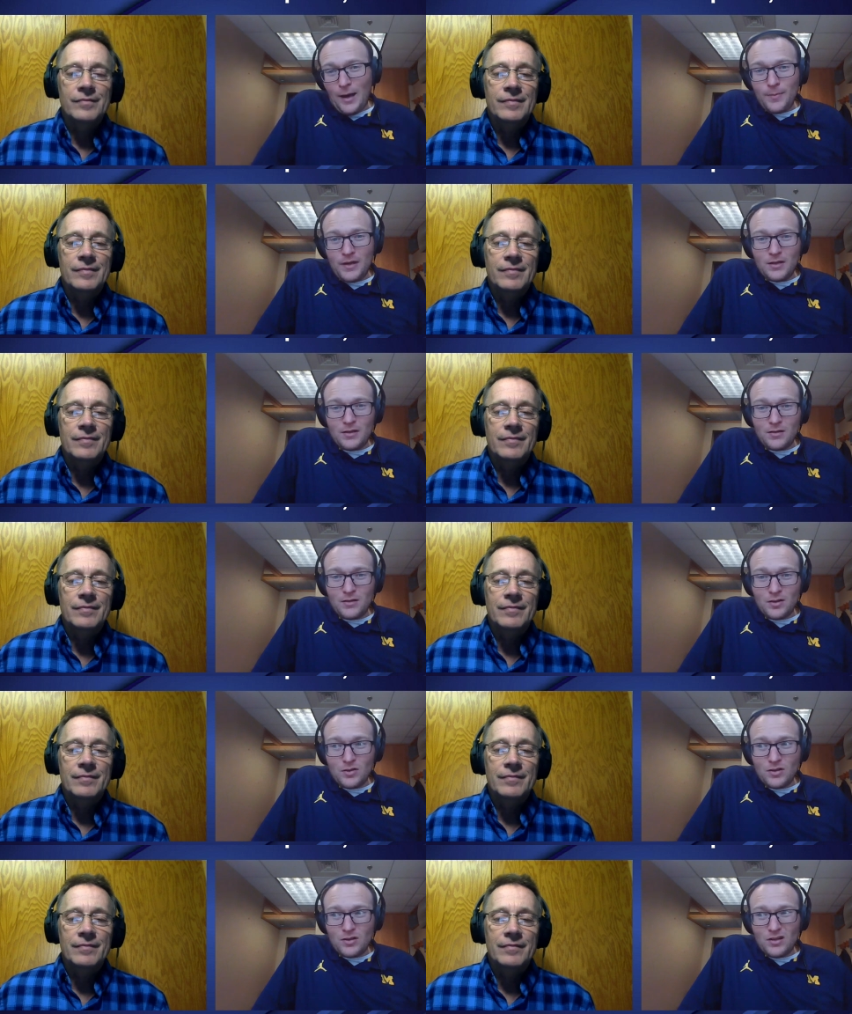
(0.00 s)
Speaker 1: I, I mean,
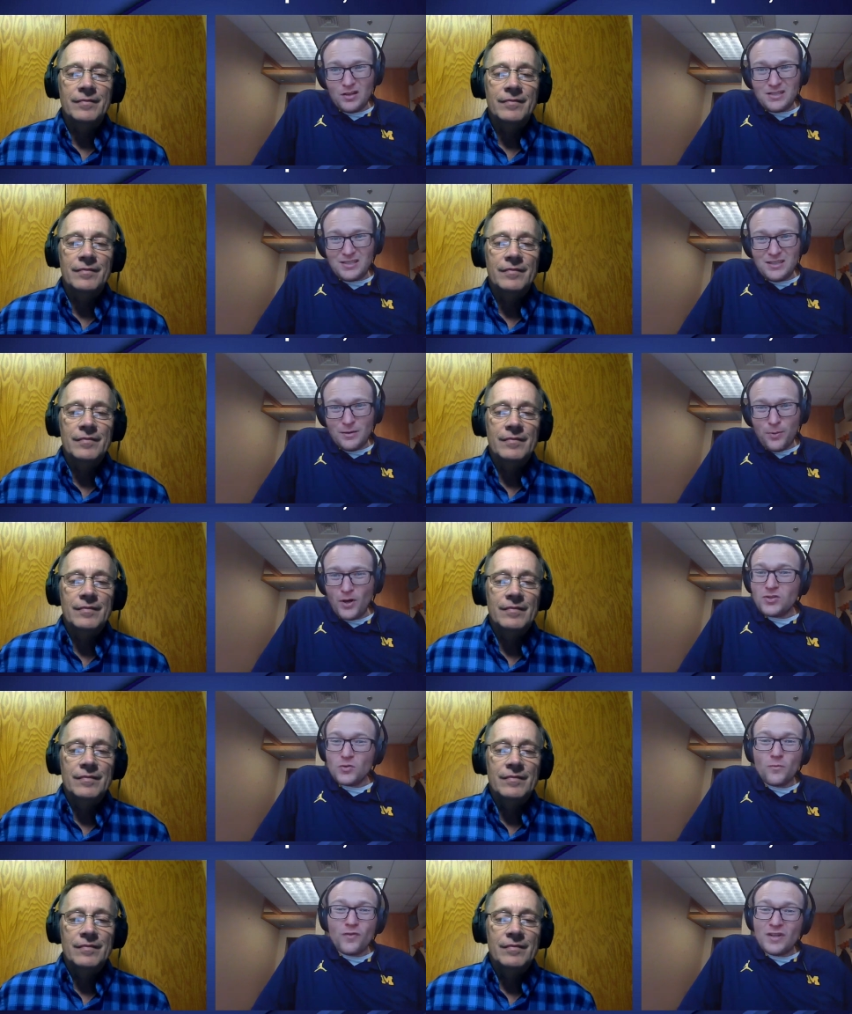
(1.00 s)
it's the
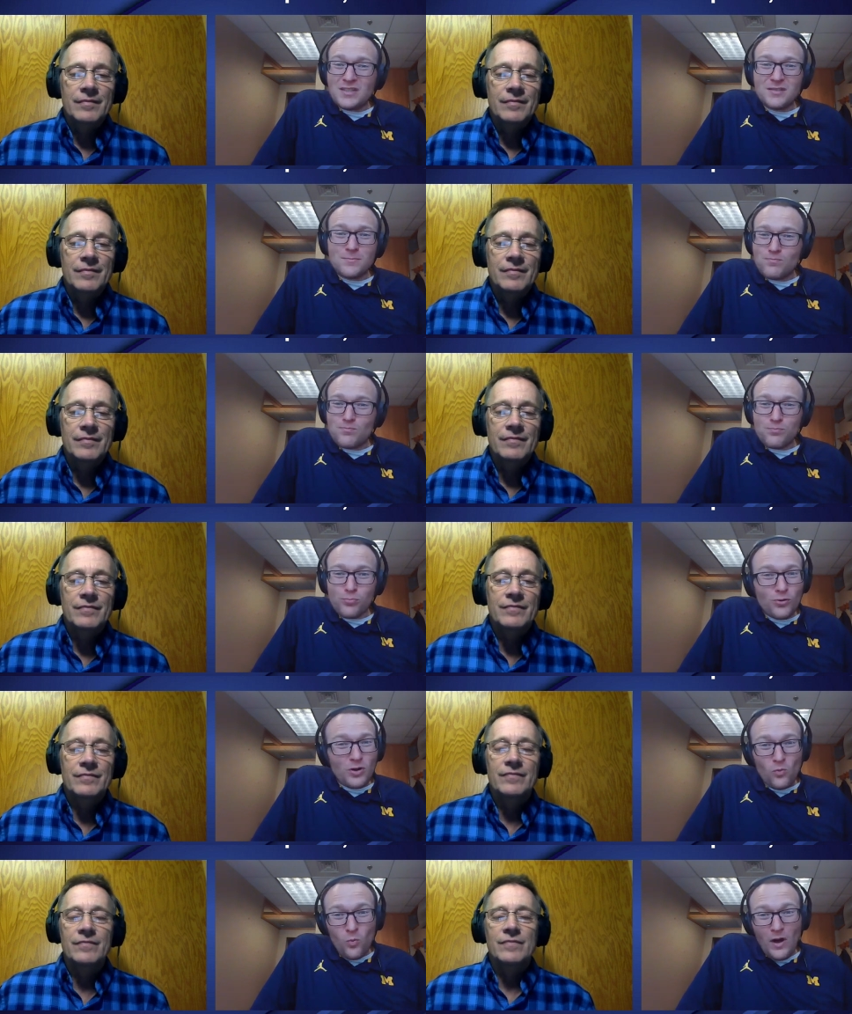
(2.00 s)
puzzle fits
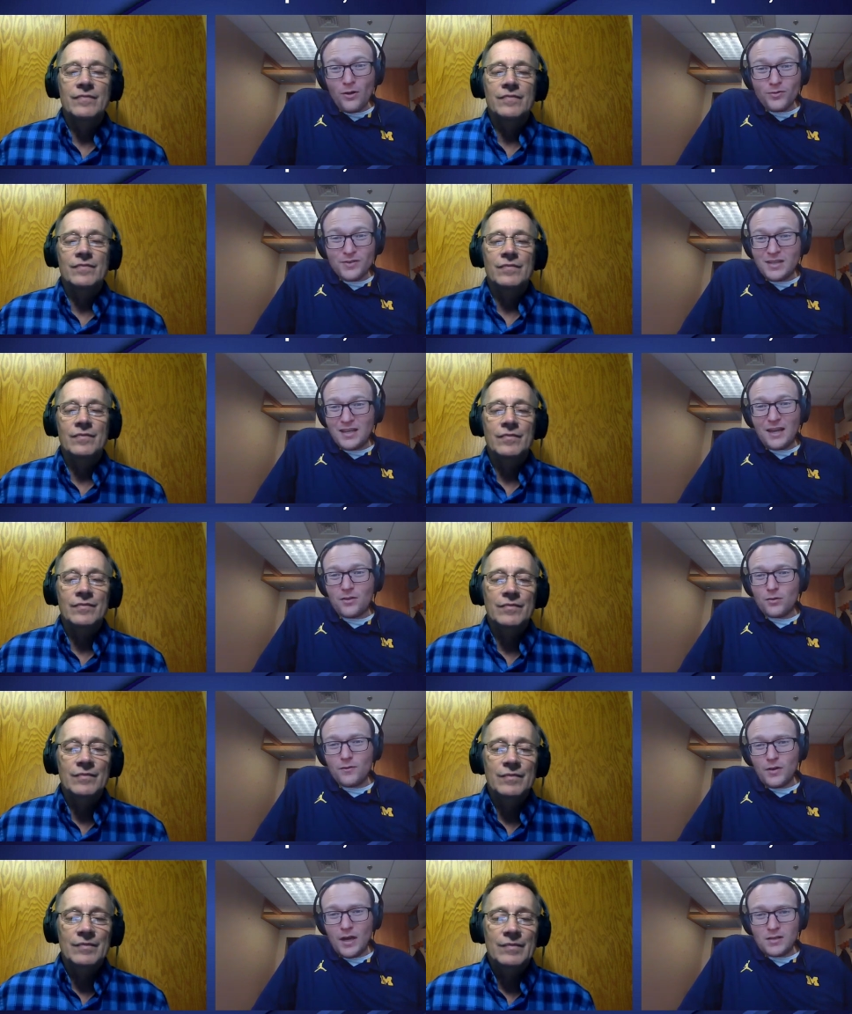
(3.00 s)
pretty well
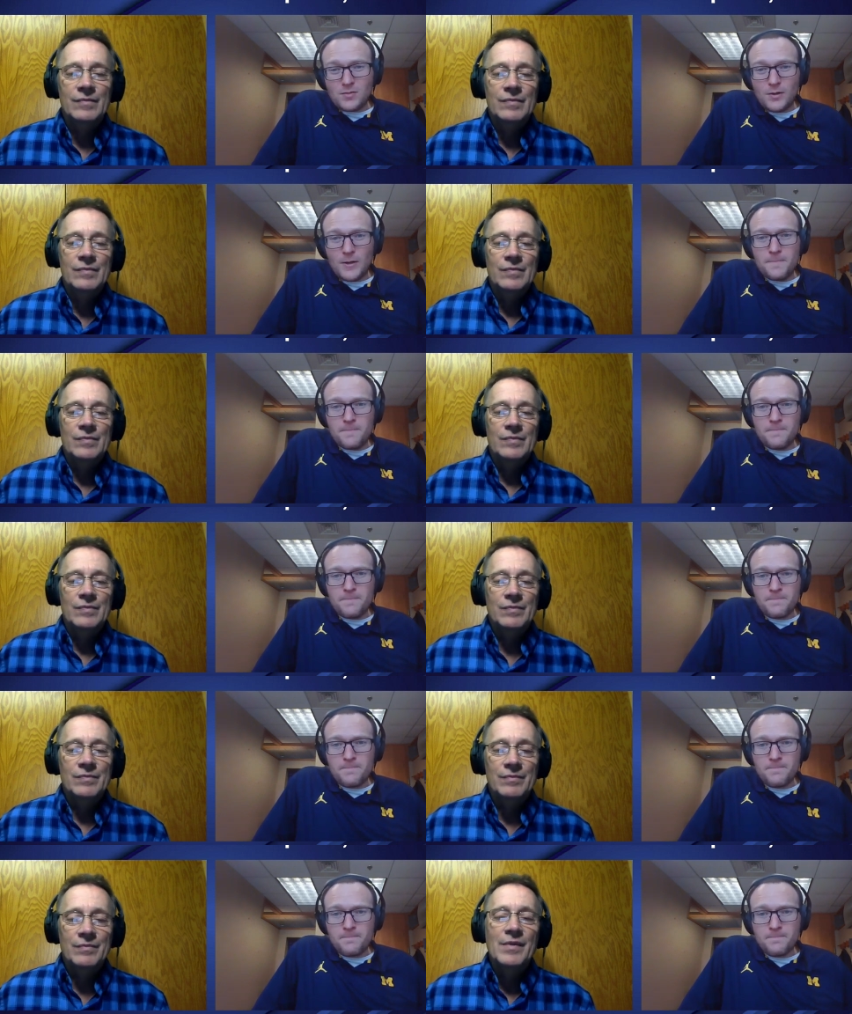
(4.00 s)
together, if you ask me.
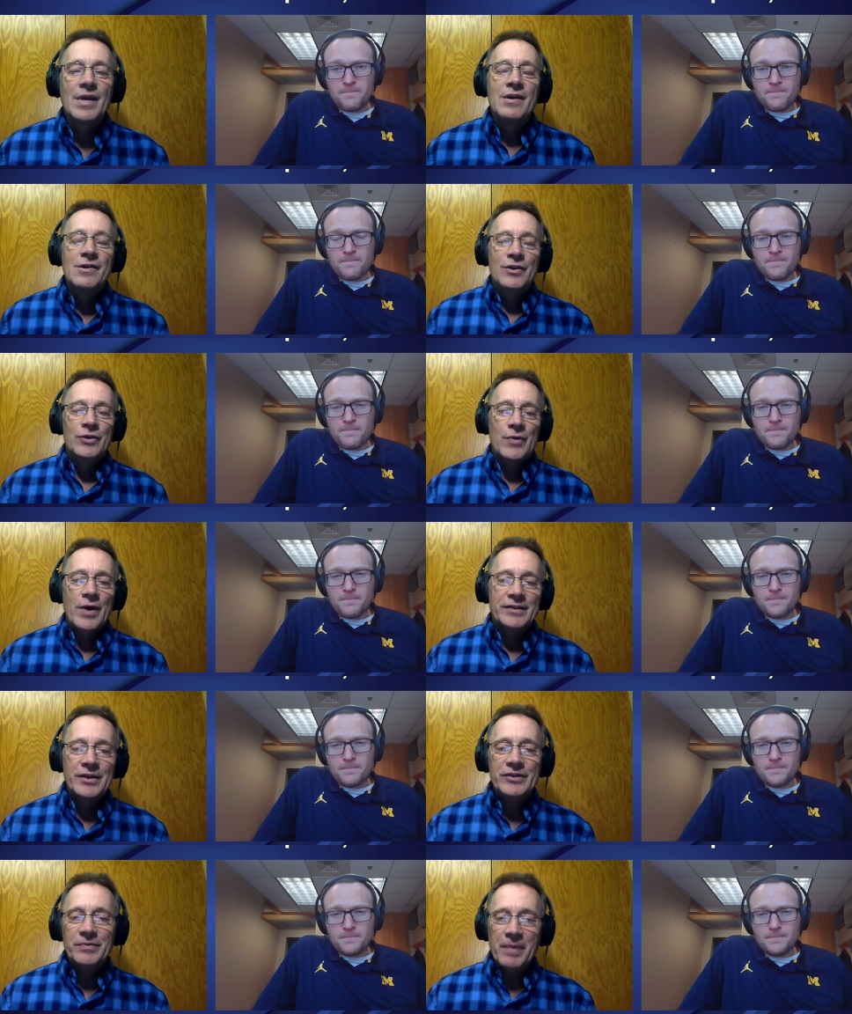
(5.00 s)
Speaker 2: You
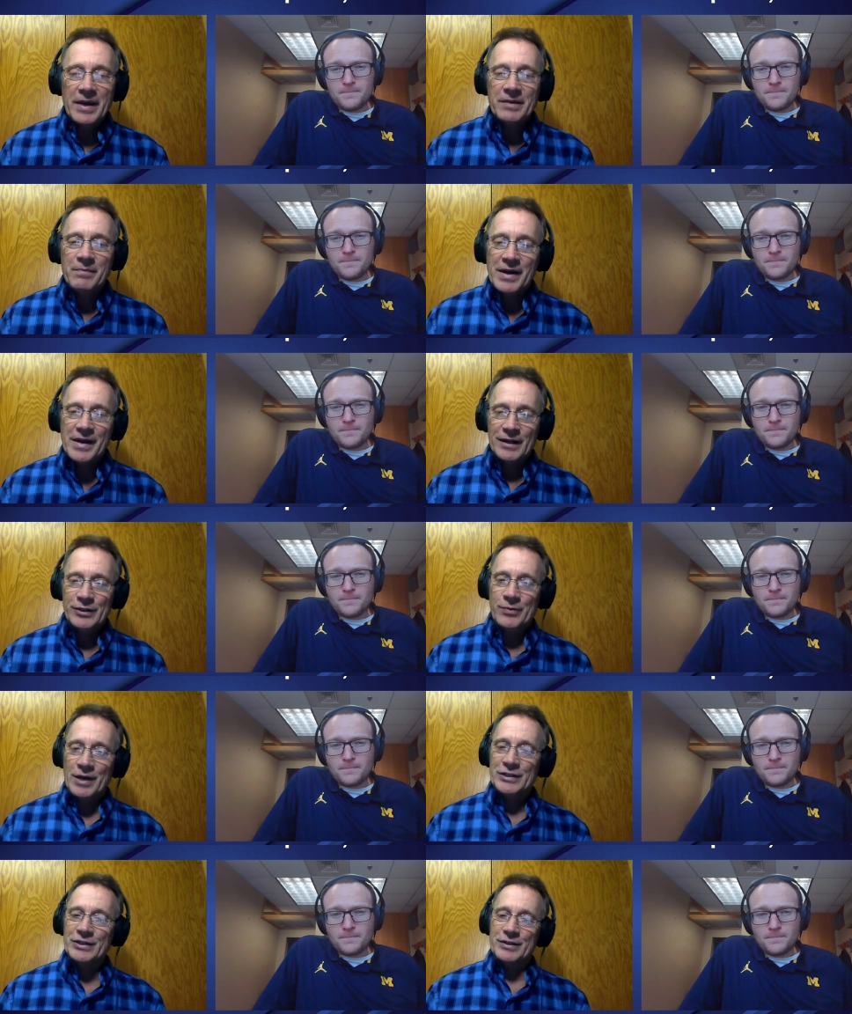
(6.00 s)
anticipated my next
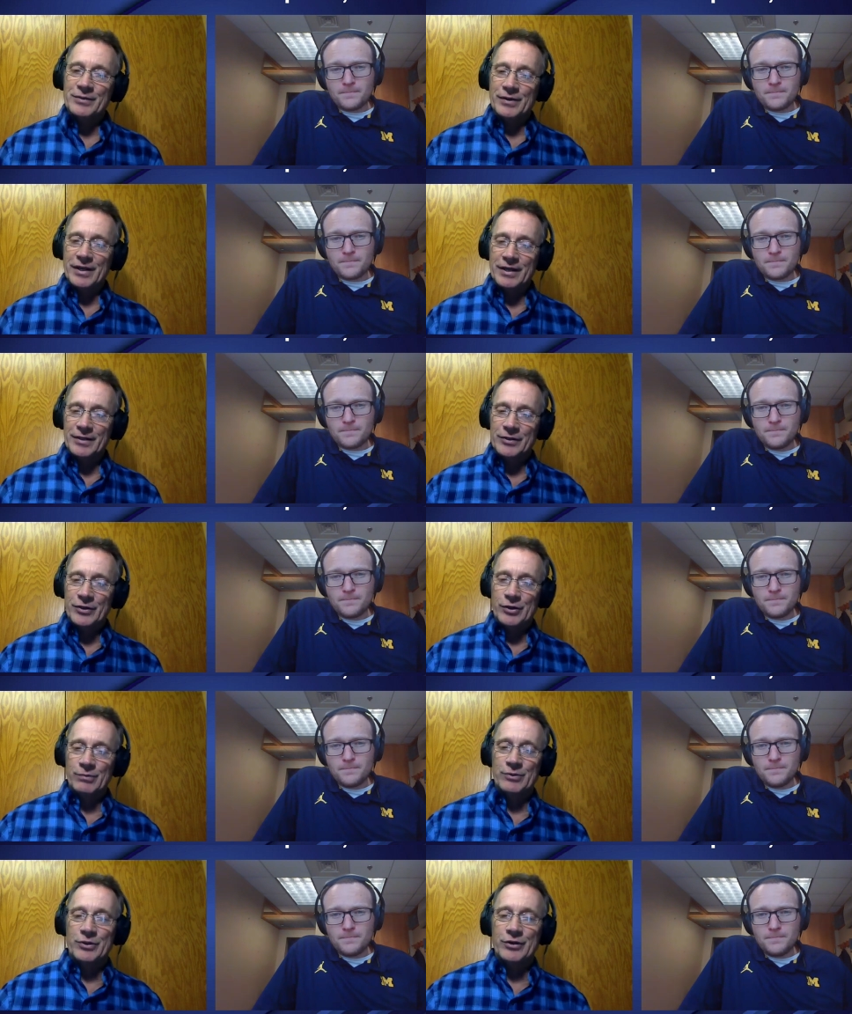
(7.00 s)
question in
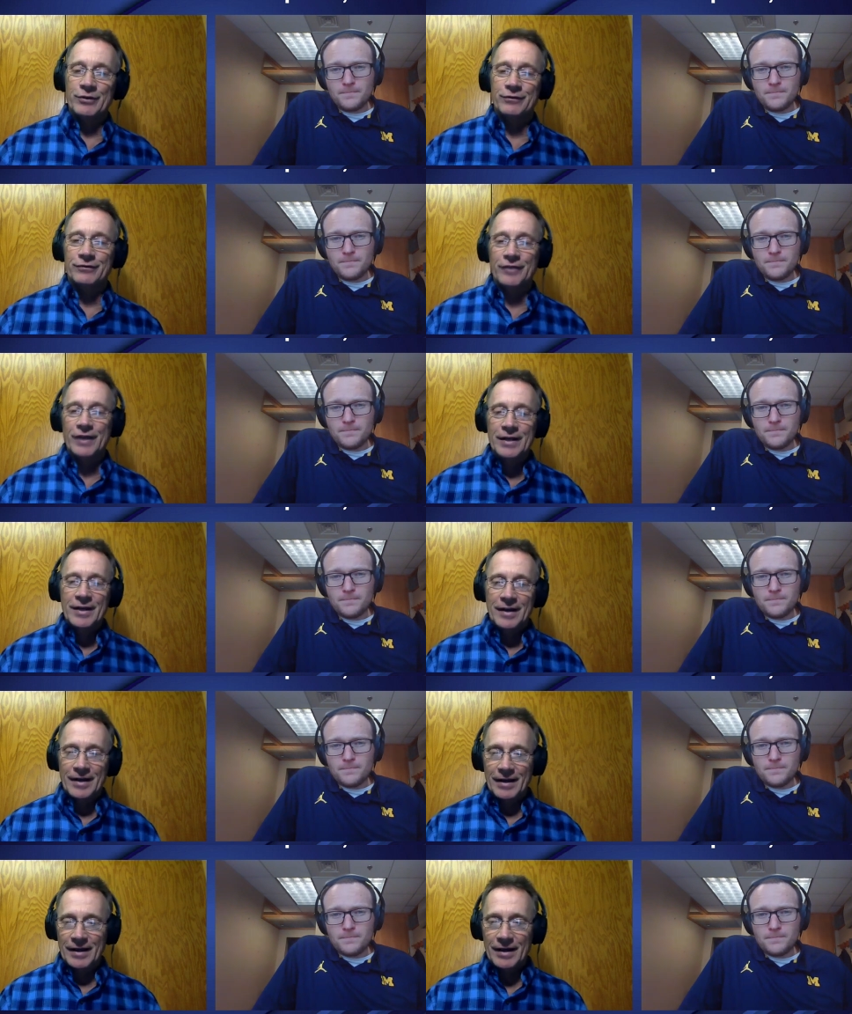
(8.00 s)
terms of
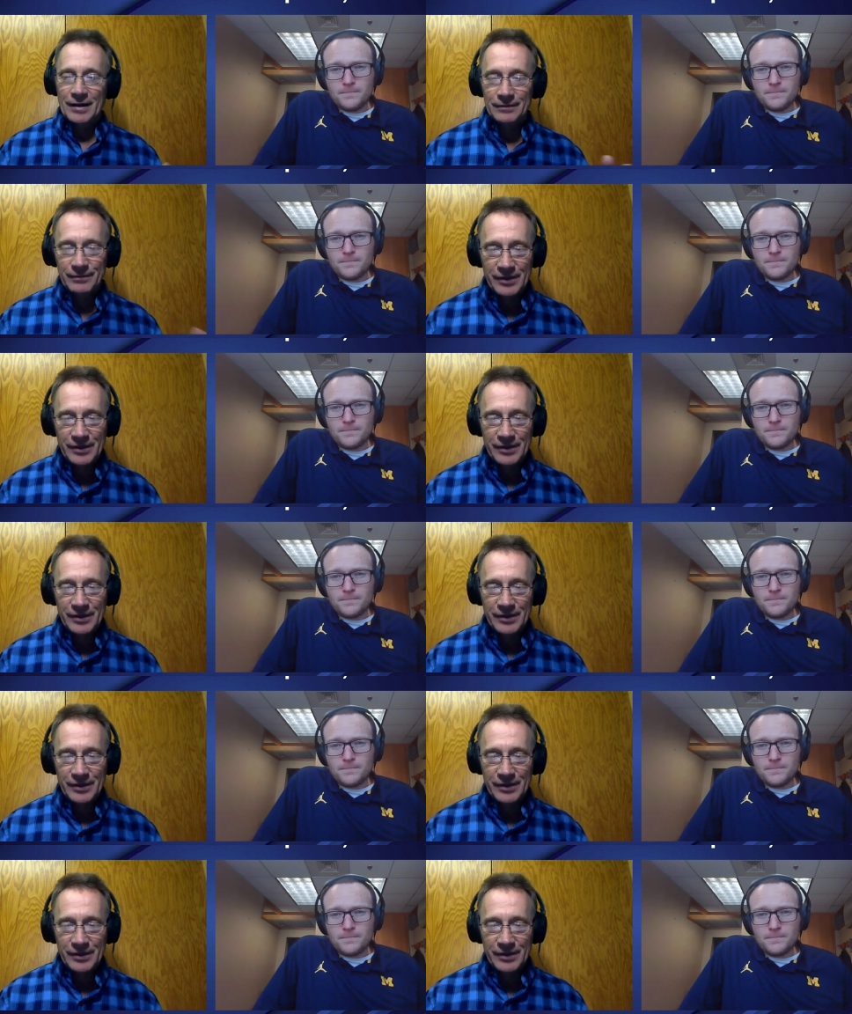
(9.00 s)
uh,